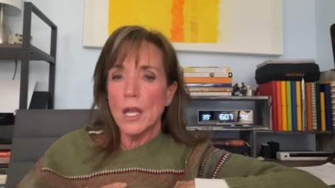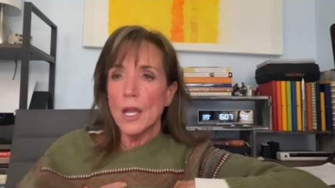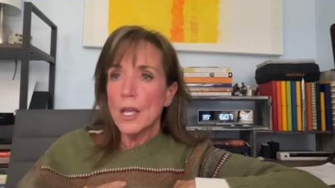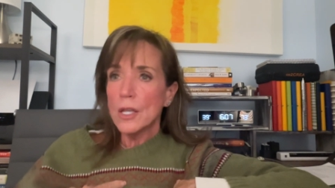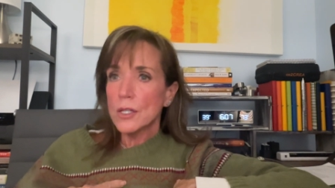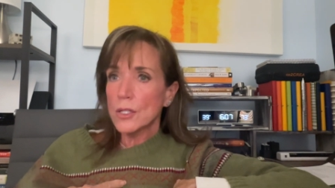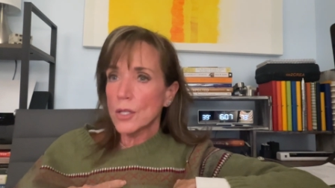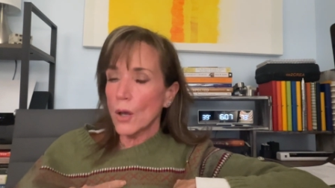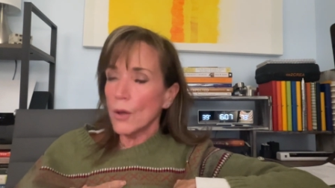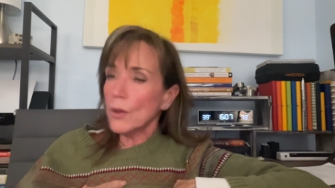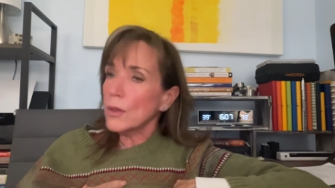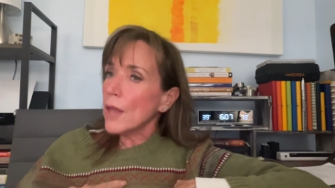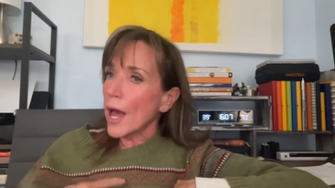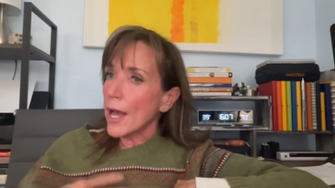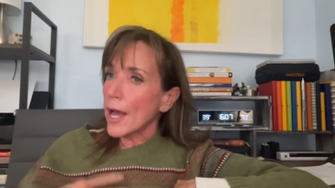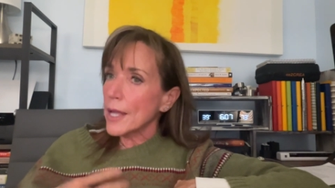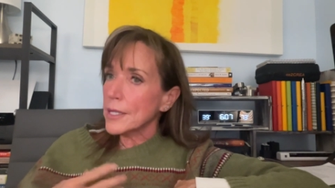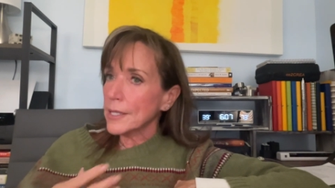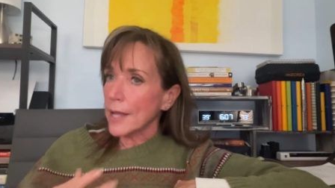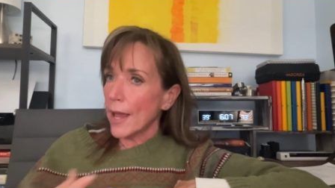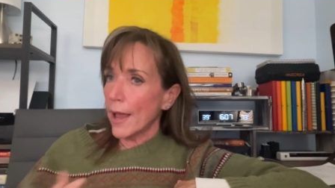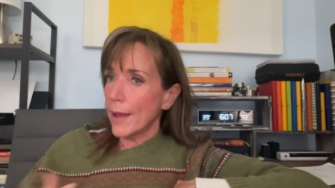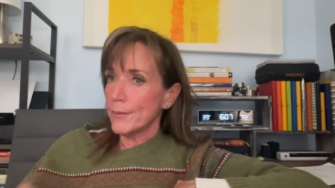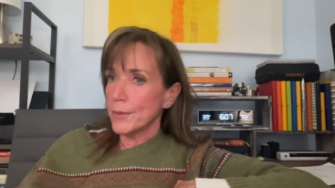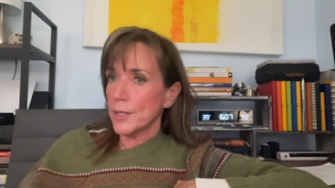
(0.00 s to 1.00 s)
So a lot of
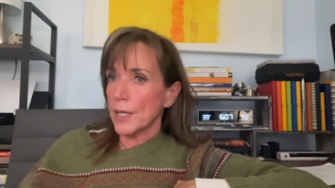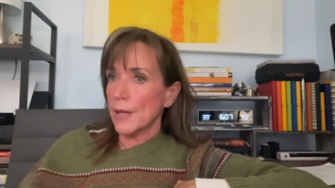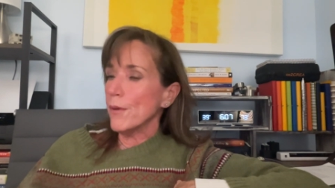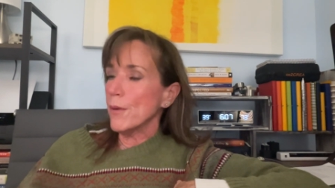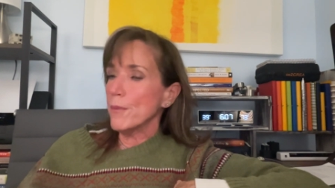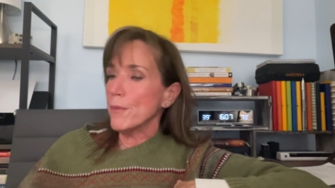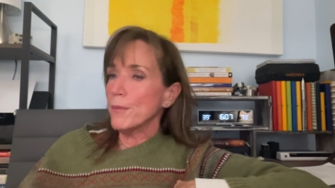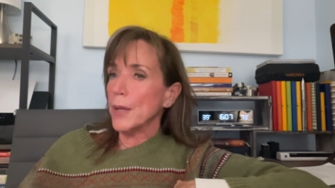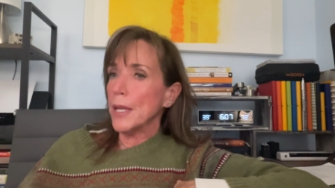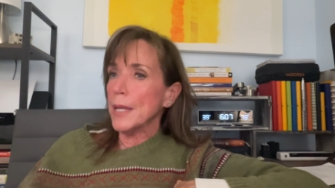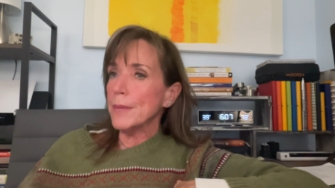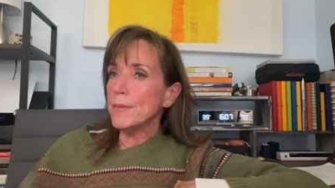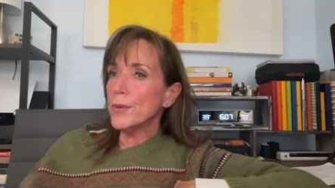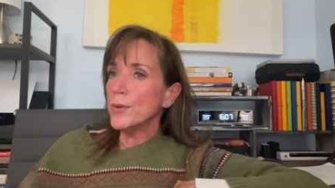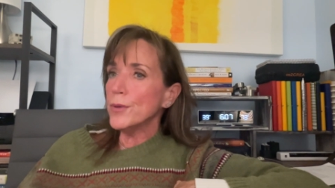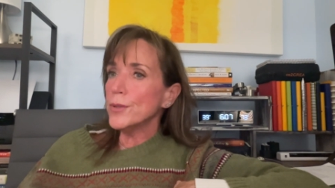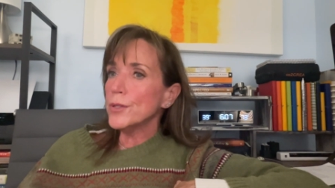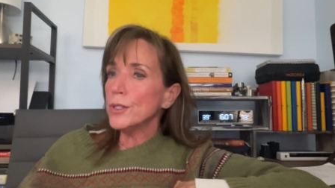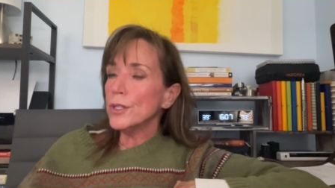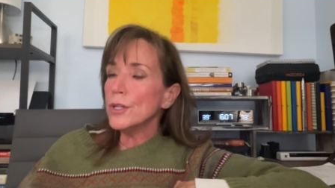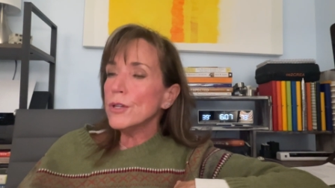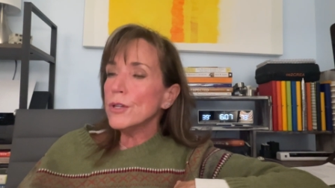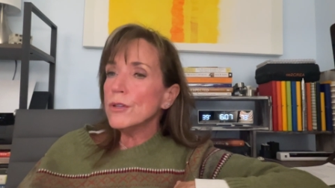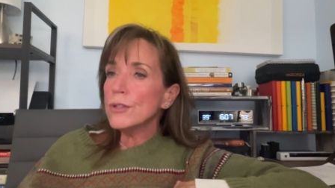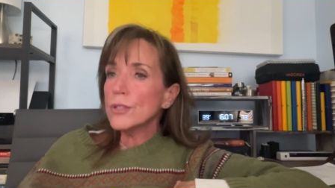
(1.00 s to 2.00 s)
times even people
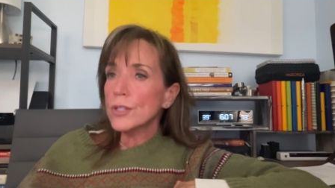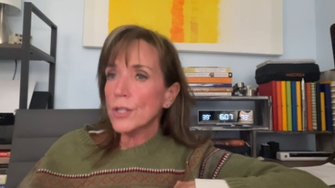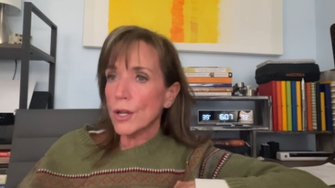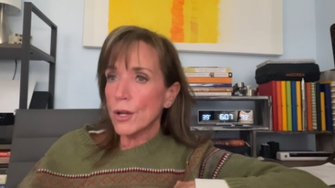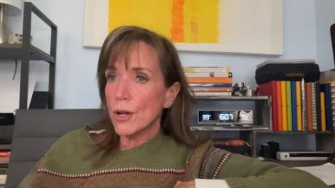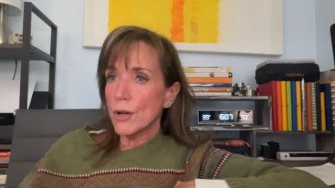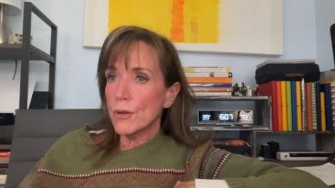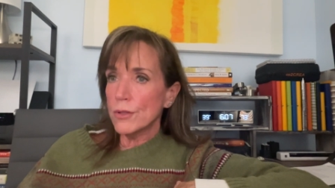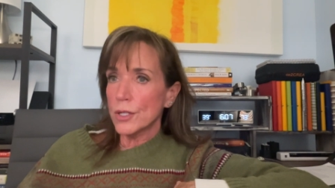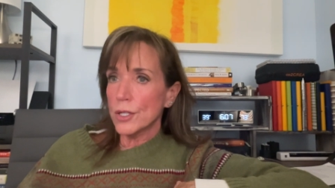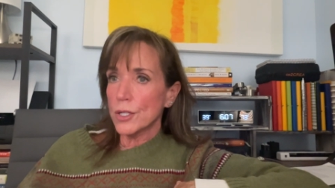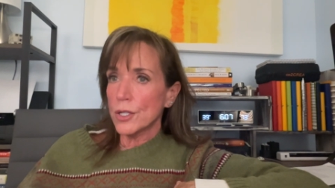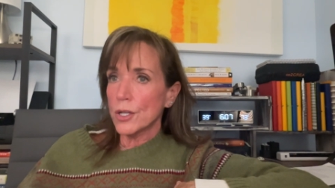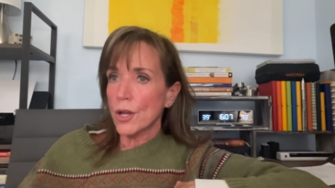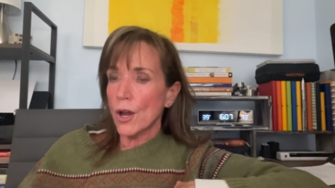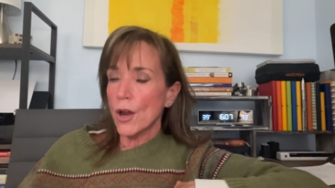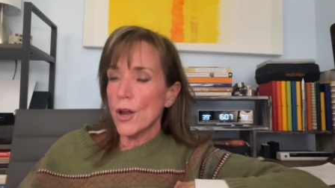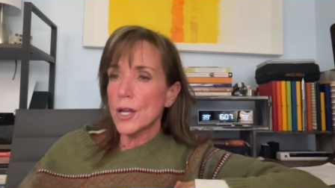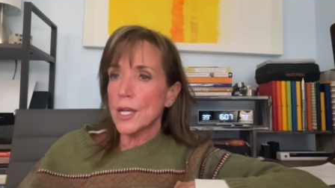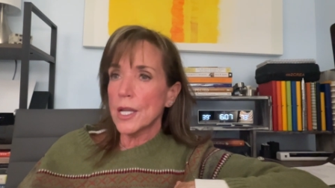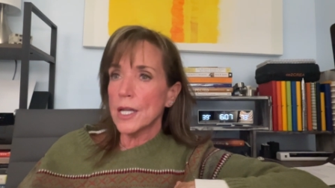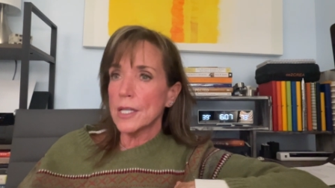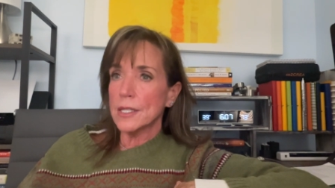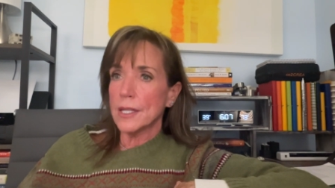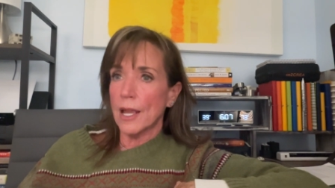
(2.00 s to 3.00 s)
use the cones and
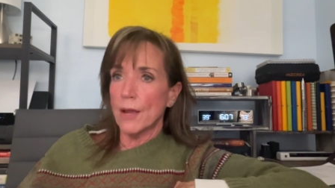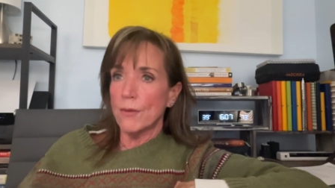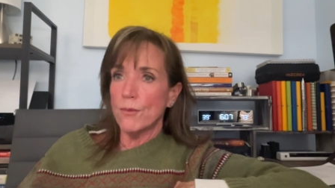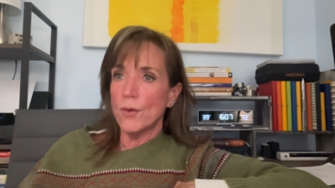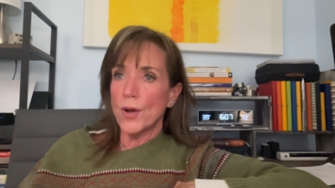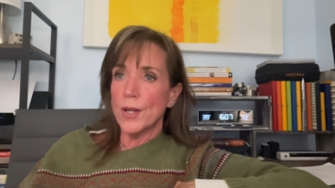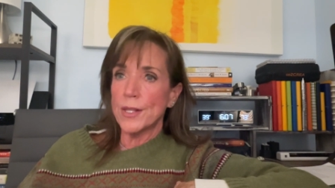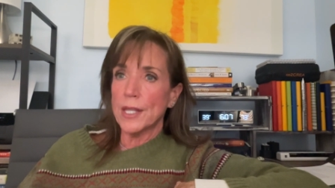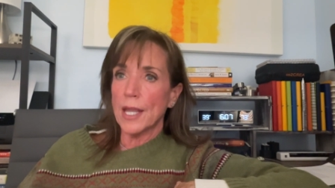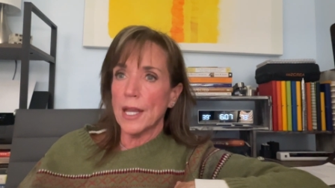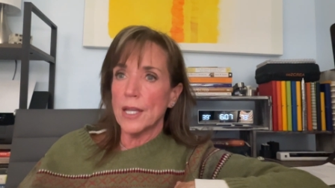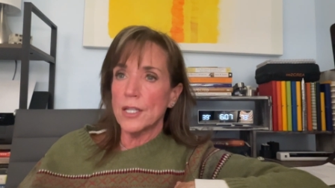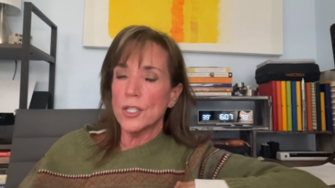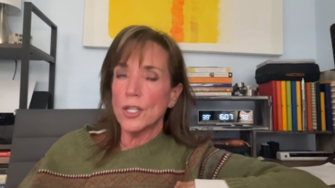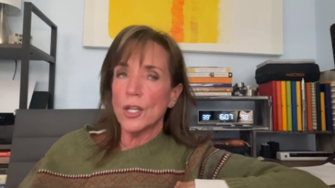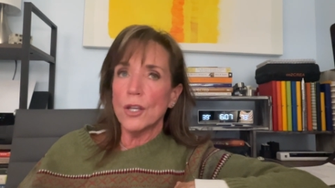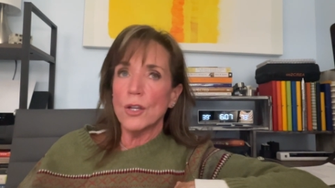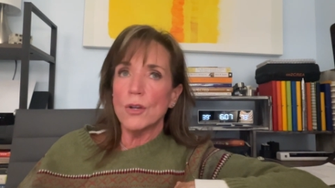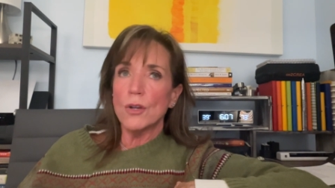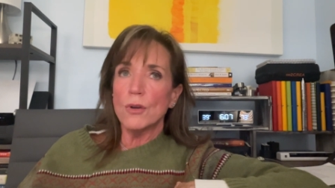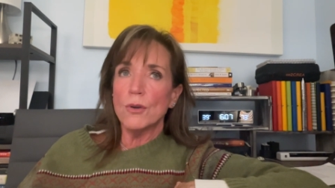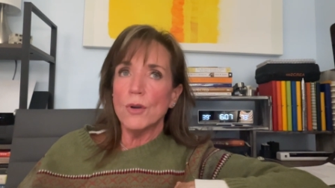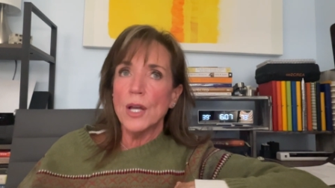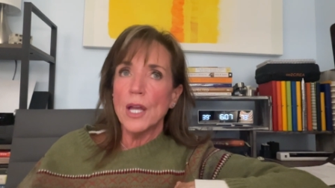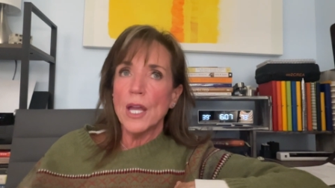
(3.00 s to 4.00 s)
targets and what they
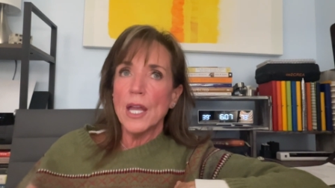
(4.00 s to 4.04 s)
do